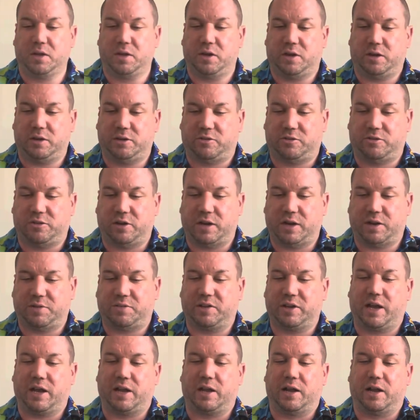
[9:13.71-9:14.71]
I still have to
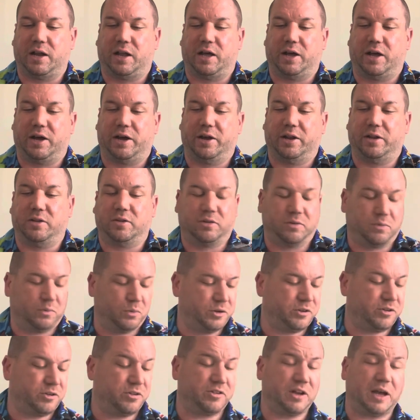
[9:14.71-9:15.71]
get in line,
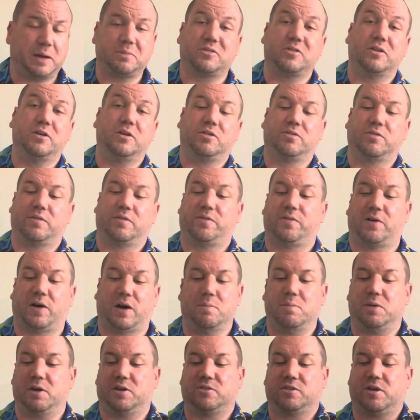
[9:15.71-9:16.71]
which is absolutely
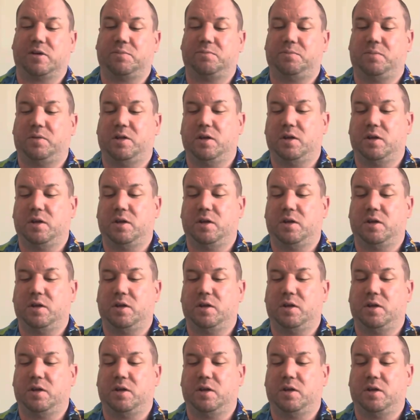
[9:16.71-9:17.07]
fine because I've